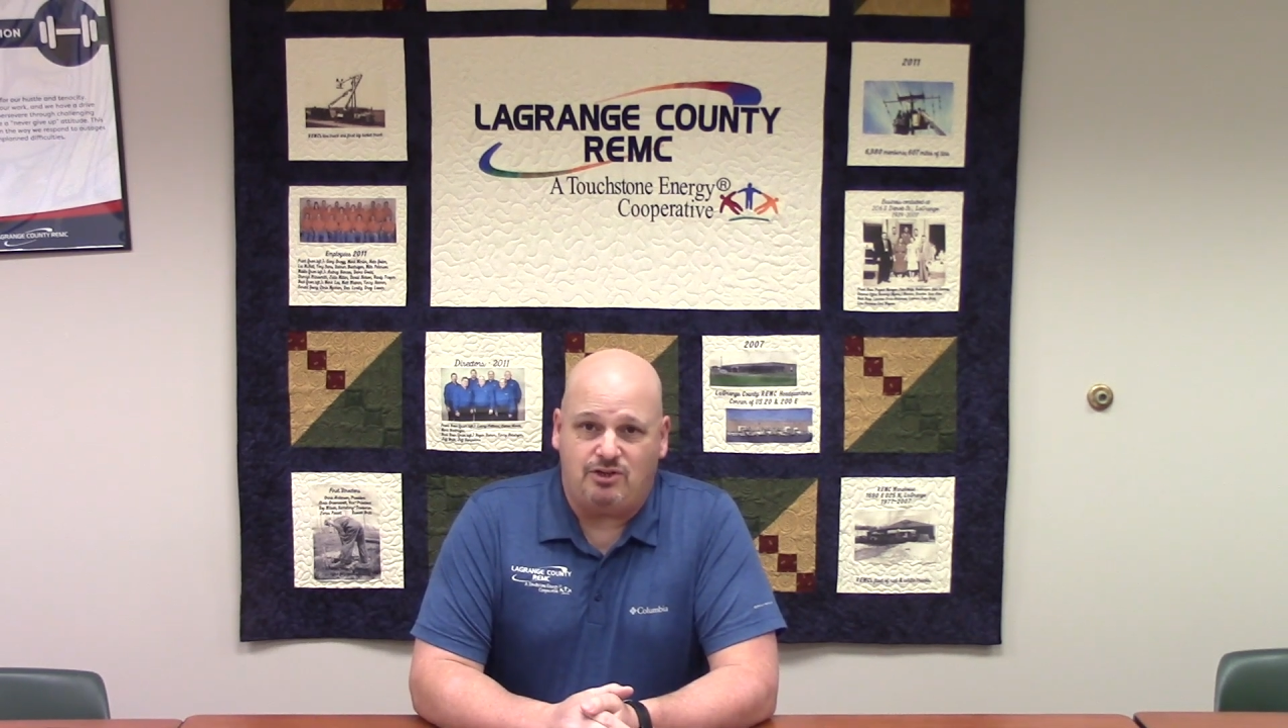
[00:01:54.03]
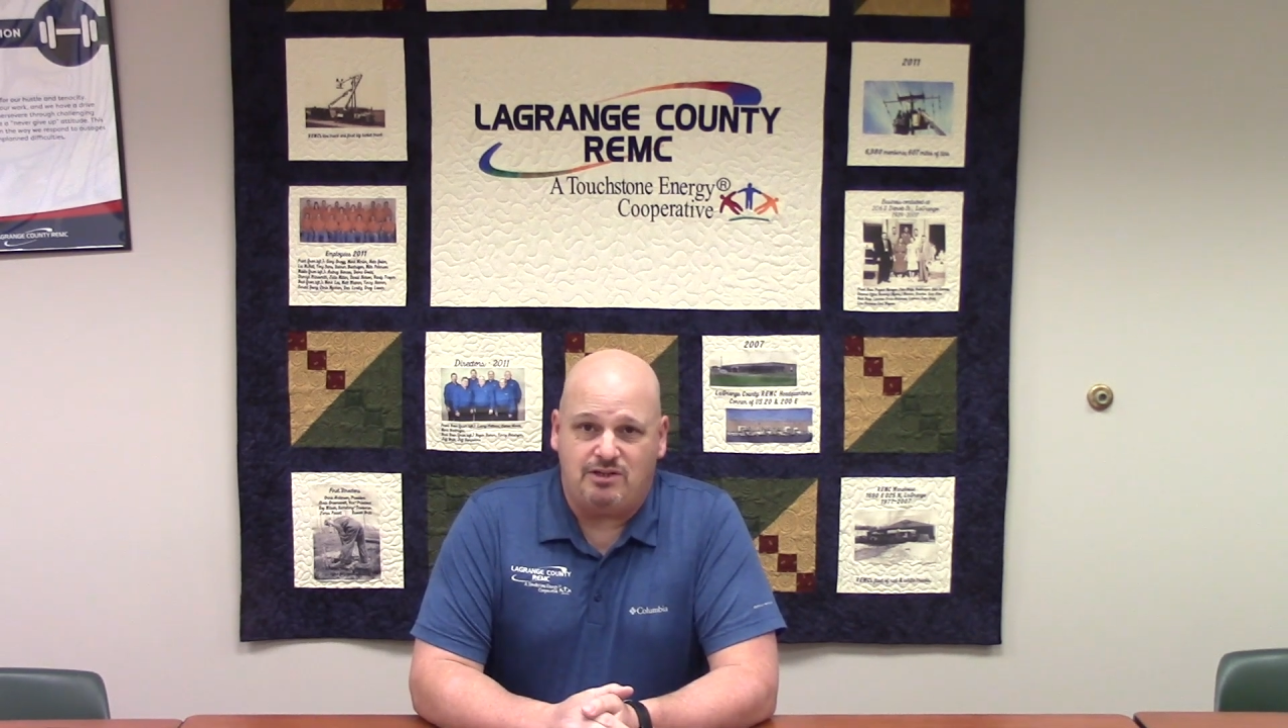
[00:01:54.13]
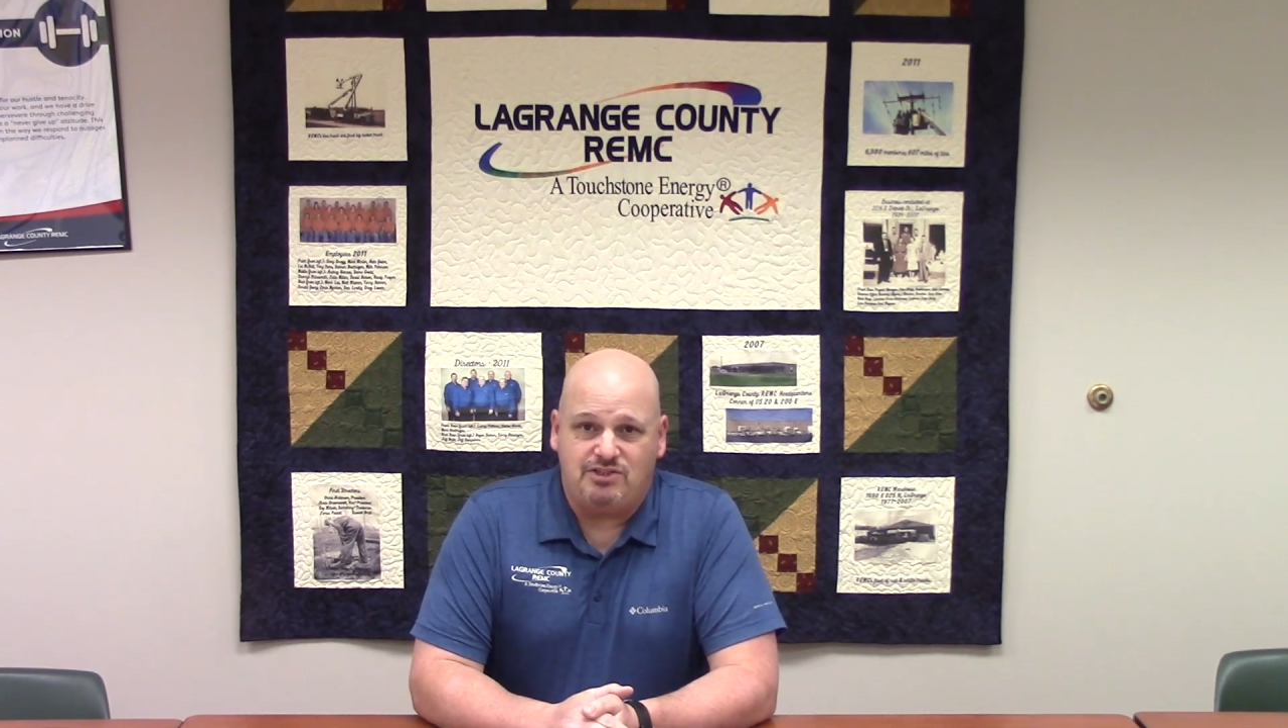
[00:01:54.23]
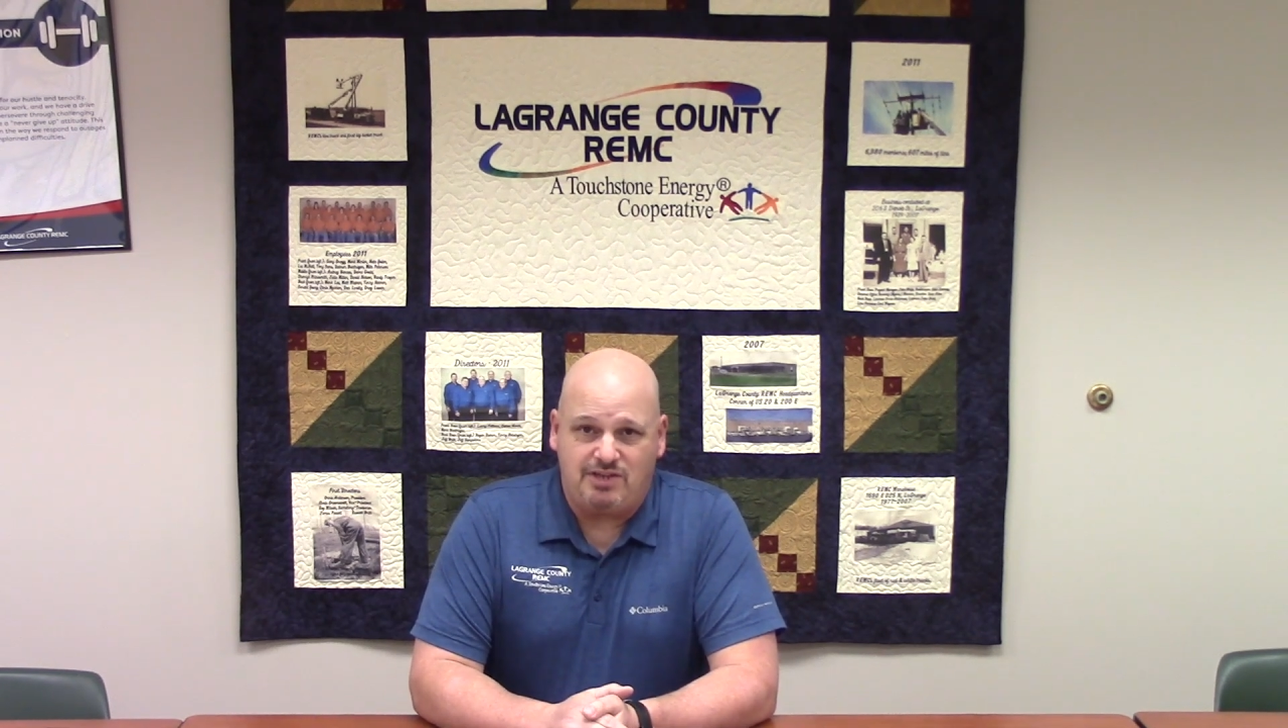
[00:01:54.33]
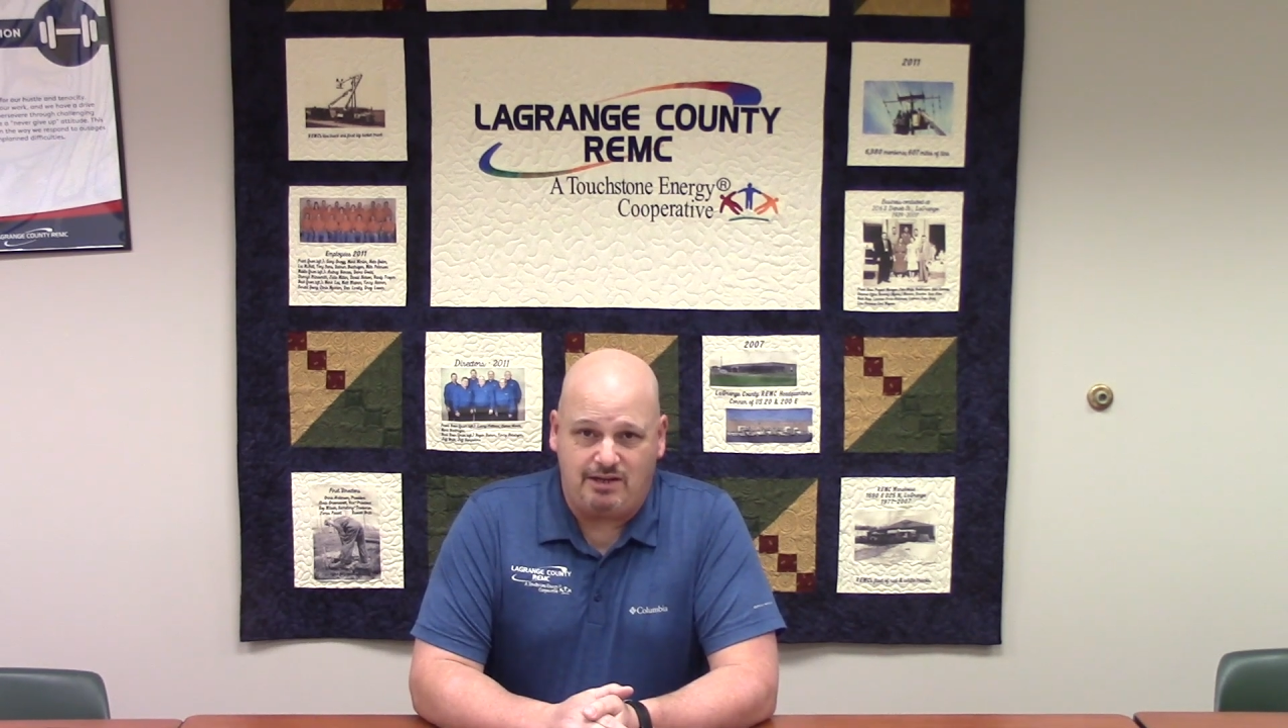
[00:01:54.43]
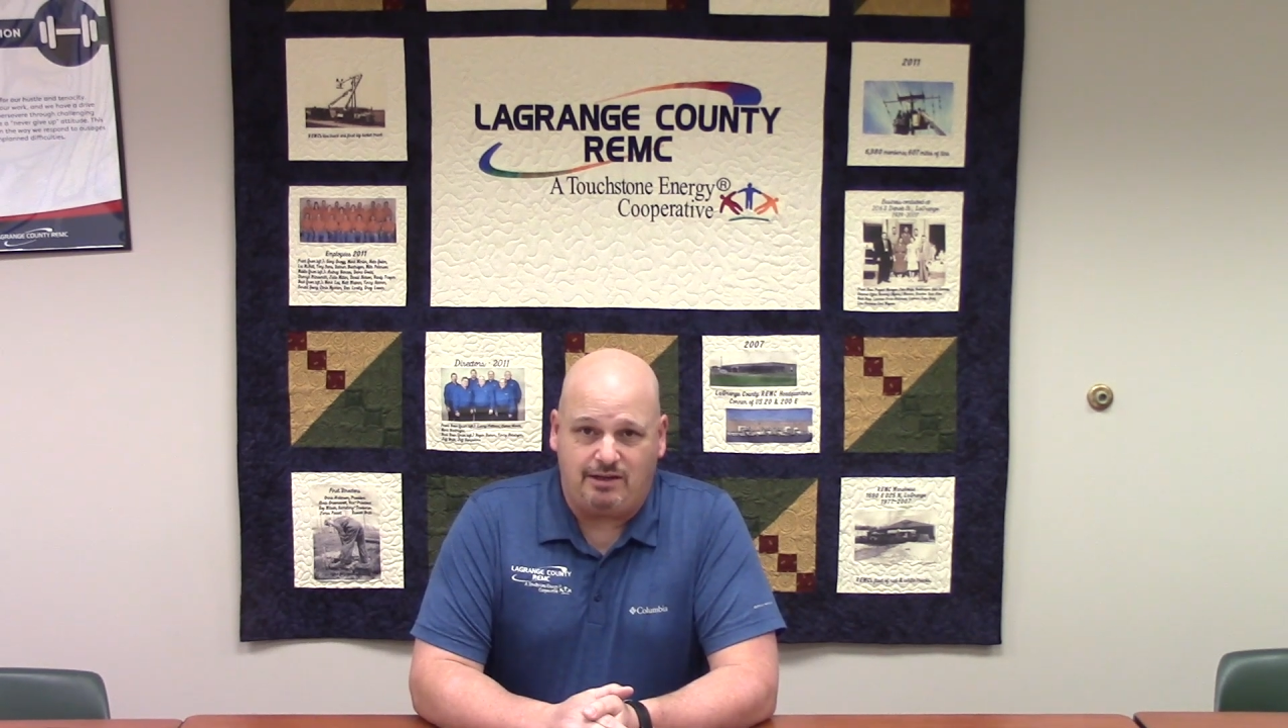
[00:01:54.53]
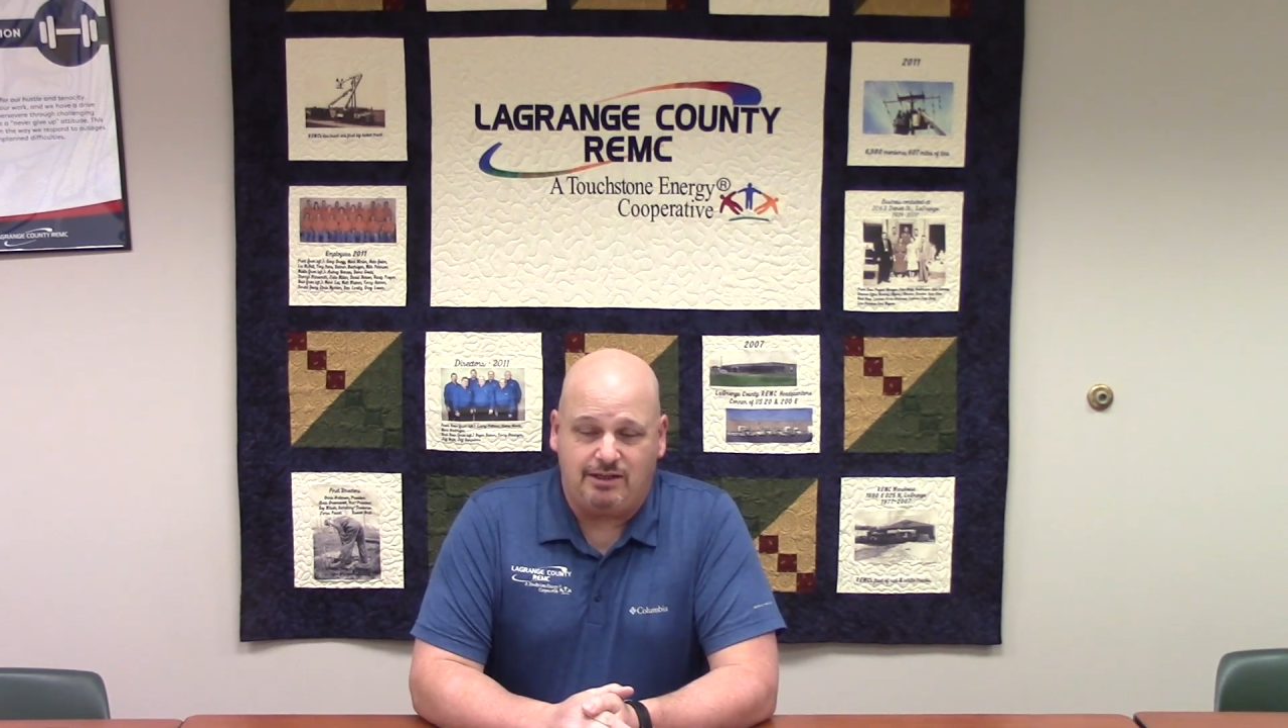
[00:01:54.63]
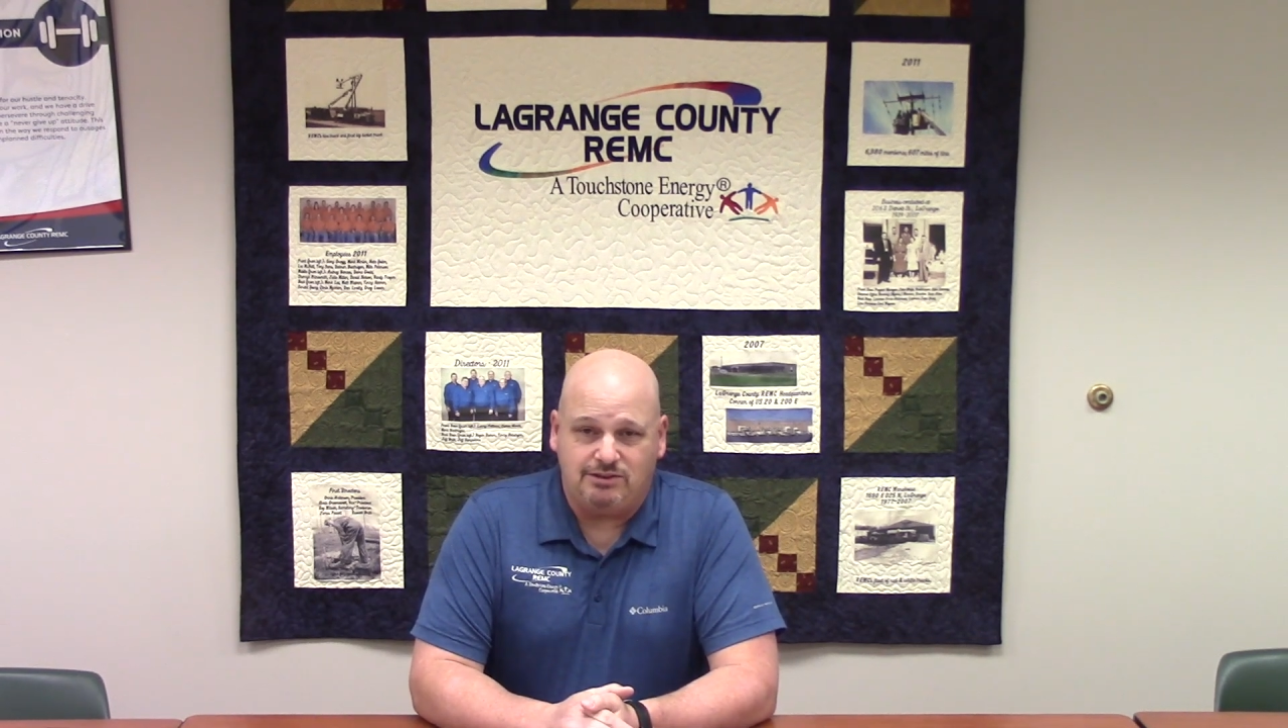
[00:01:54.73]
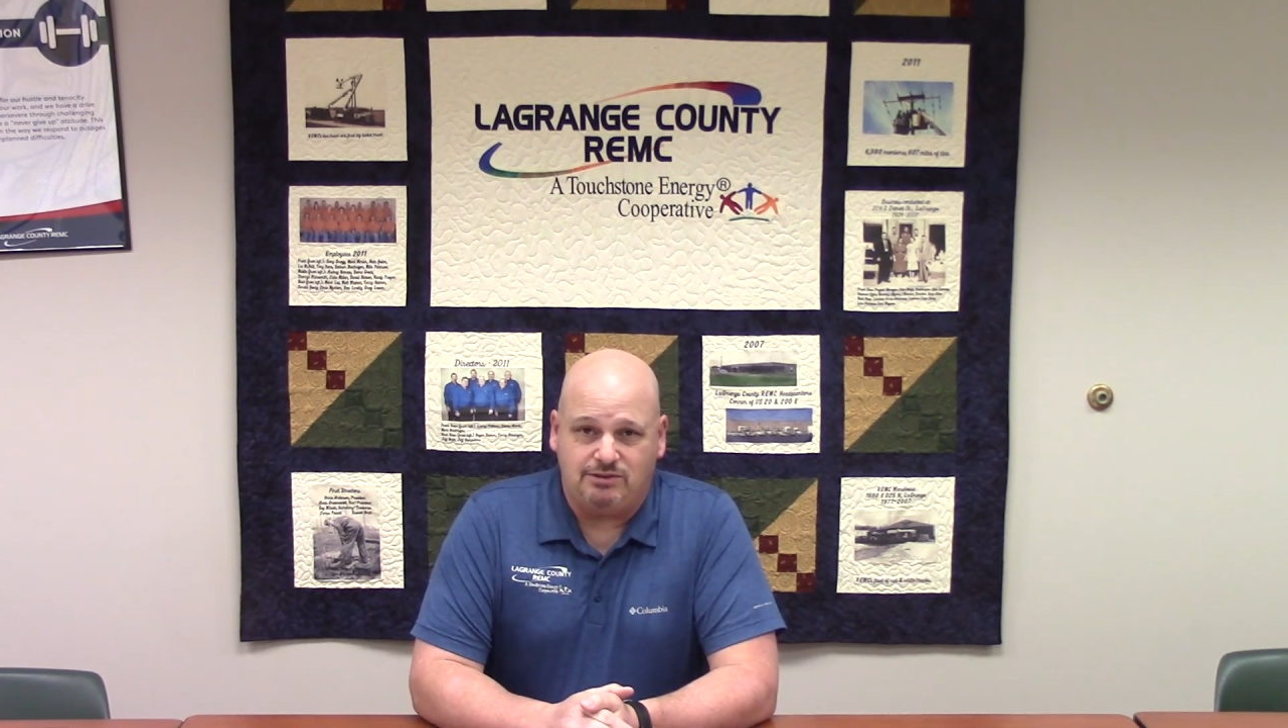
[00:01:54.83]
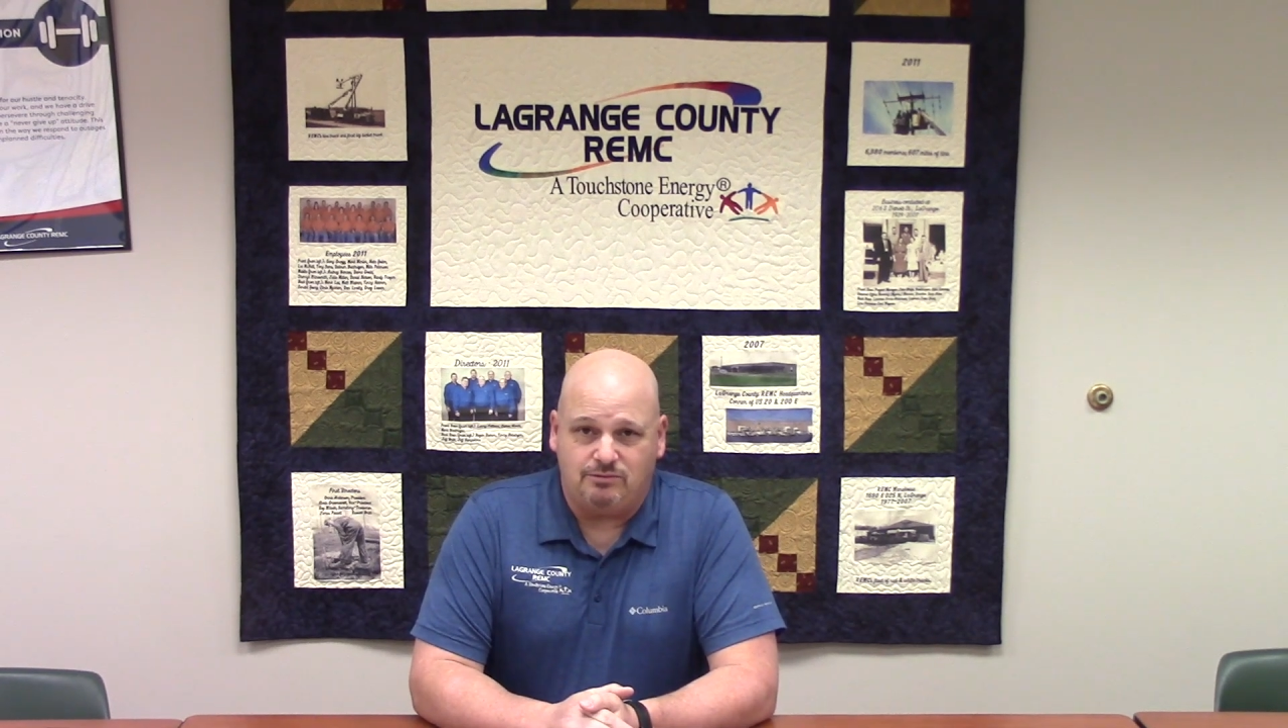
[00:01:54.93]
on
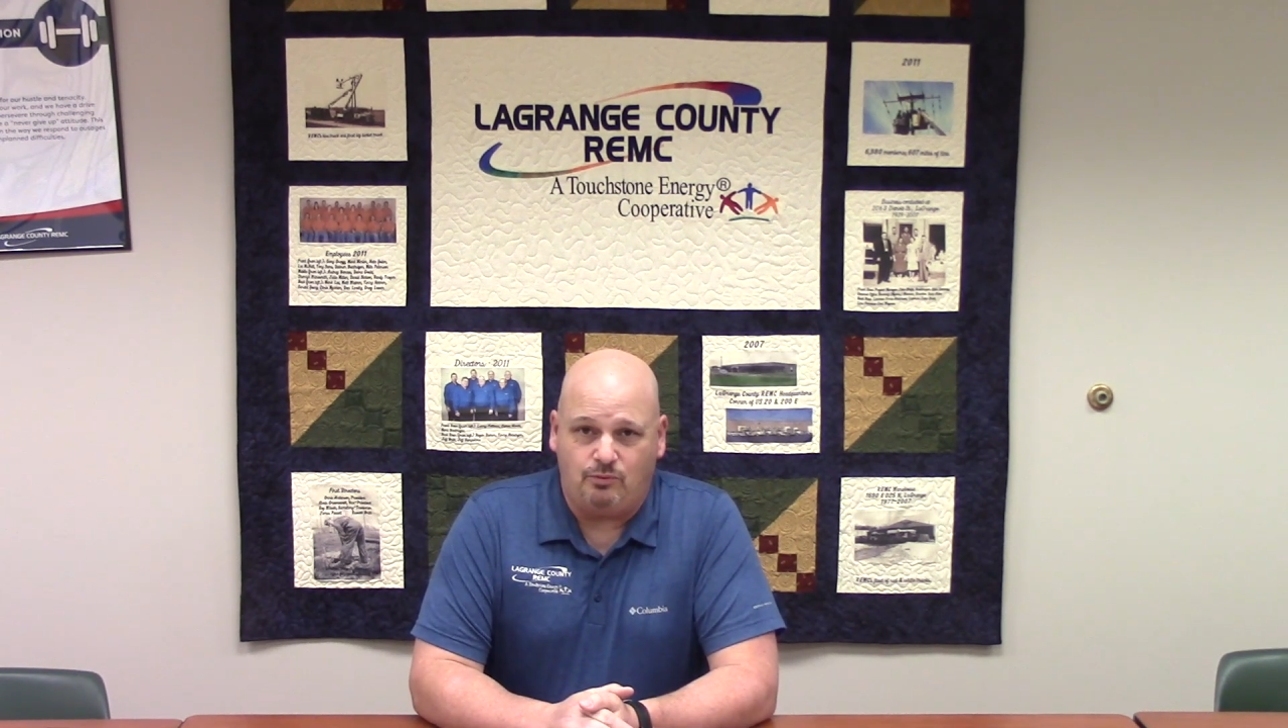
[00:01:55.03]
ceilings,